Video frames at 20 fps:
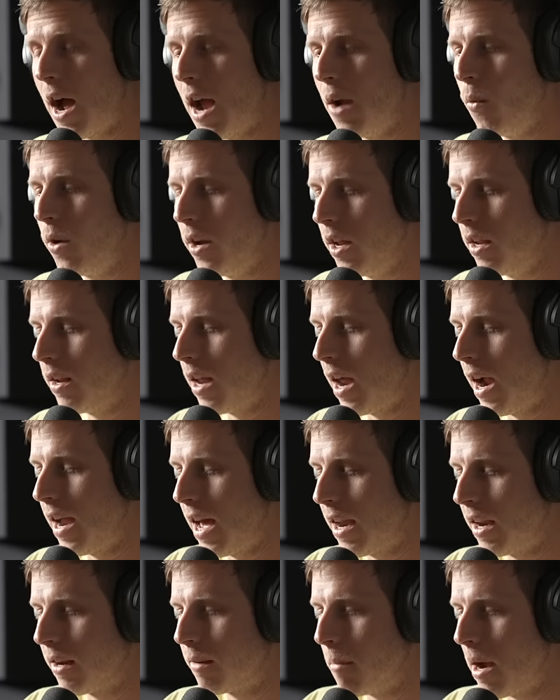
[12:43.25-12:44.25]
i went in i
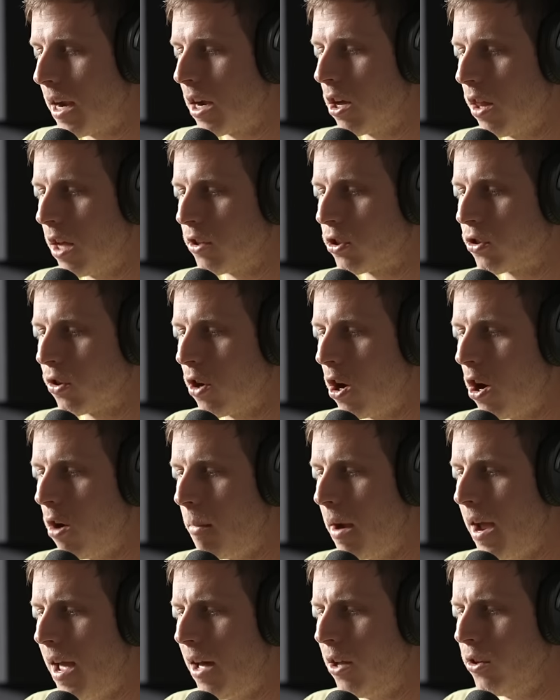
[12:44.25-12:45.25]
had a, my
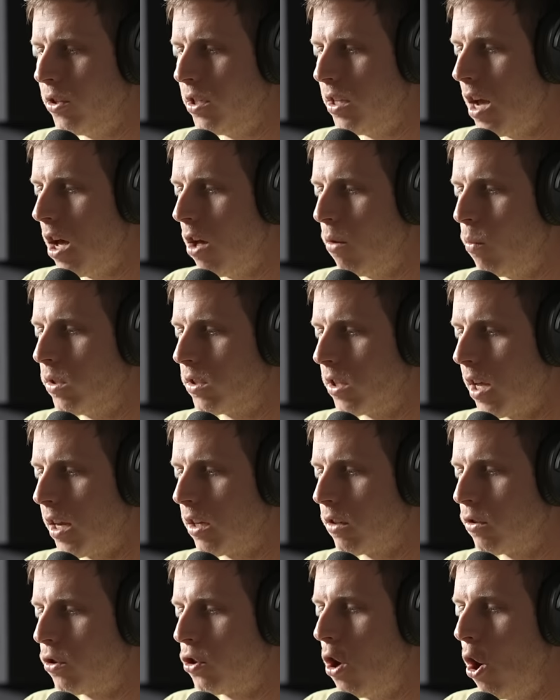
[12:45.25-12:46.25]
cholesterol my ldl was
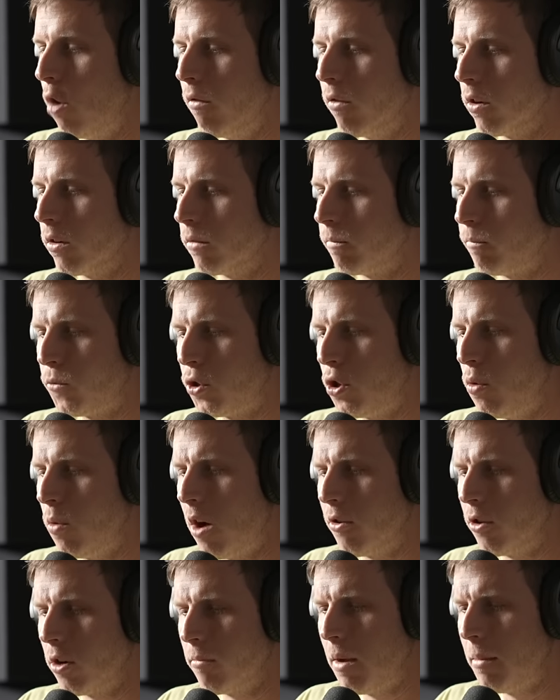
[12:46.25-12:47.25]
like over
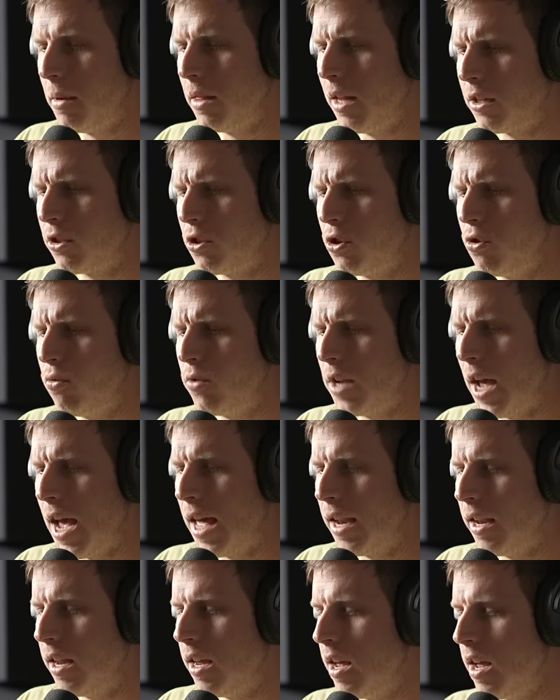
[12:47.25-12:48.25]
200 maybe like
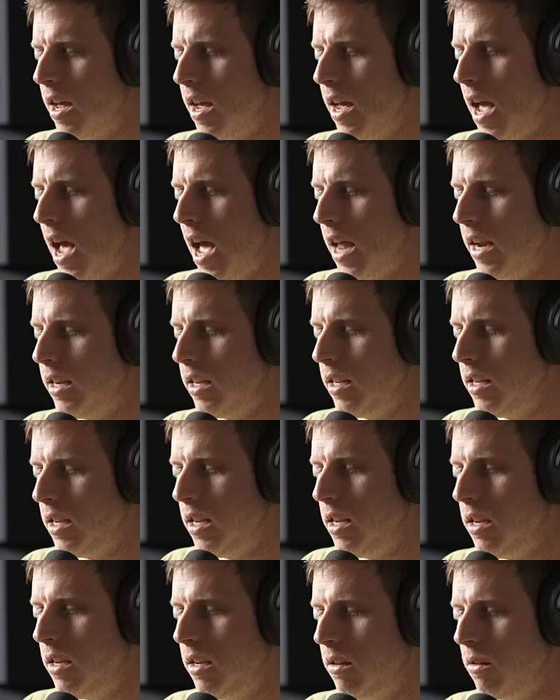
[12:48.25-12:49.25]
210 and
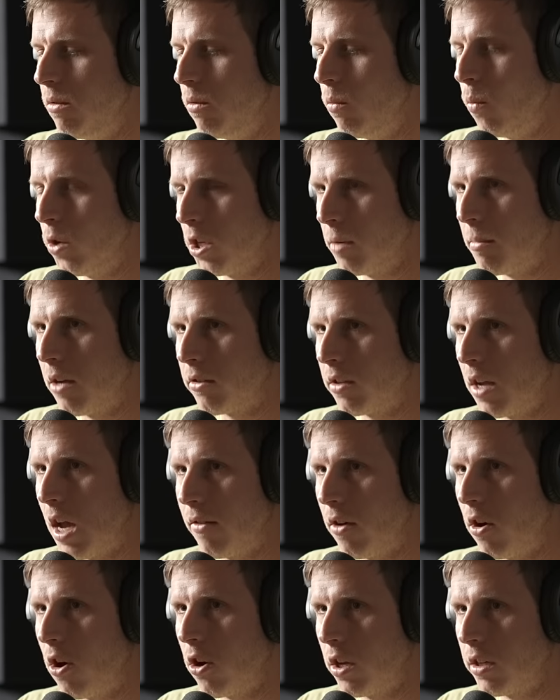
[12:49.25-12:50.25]
he was about to
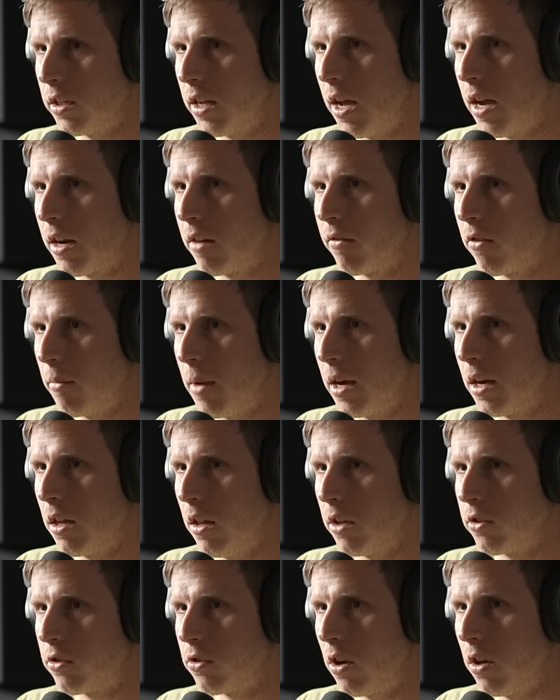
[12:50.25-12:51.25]
have a heart attack for my
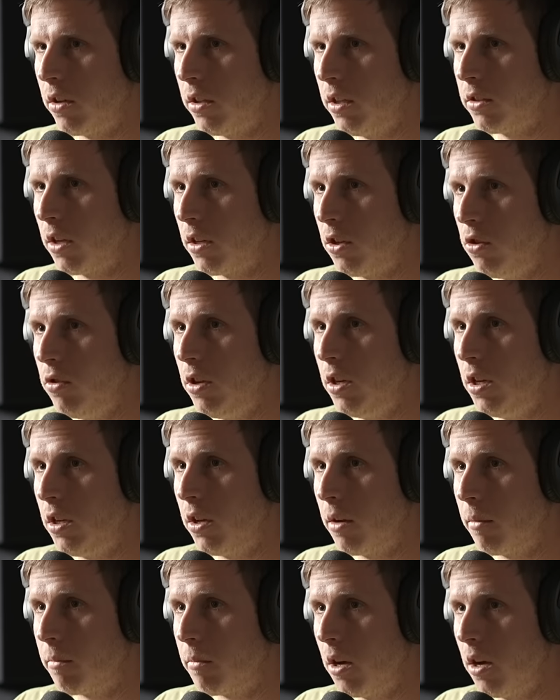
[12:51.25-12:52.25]
cholesterol he's like you need to
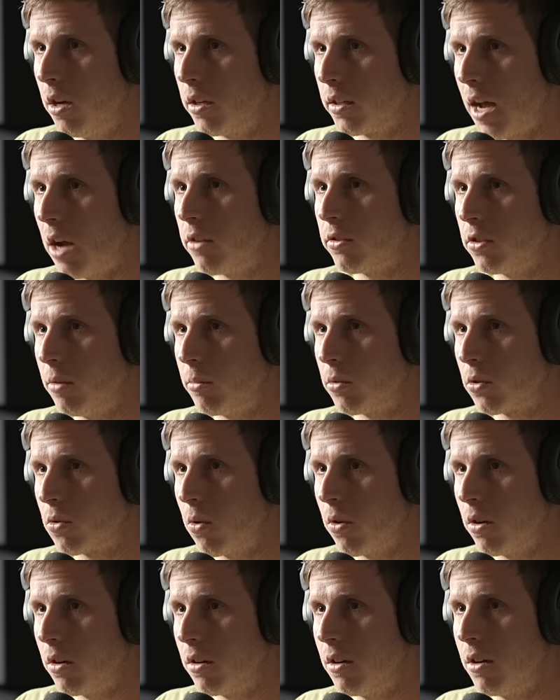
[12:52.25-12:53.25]
get a, a calcium
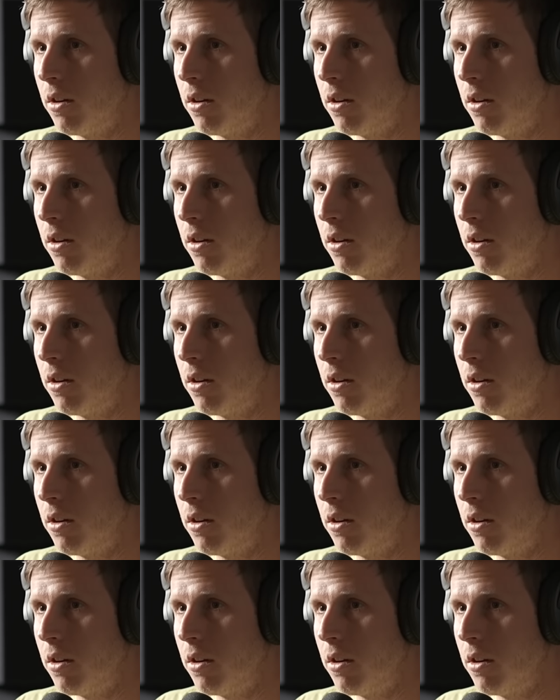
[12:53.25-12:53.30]
score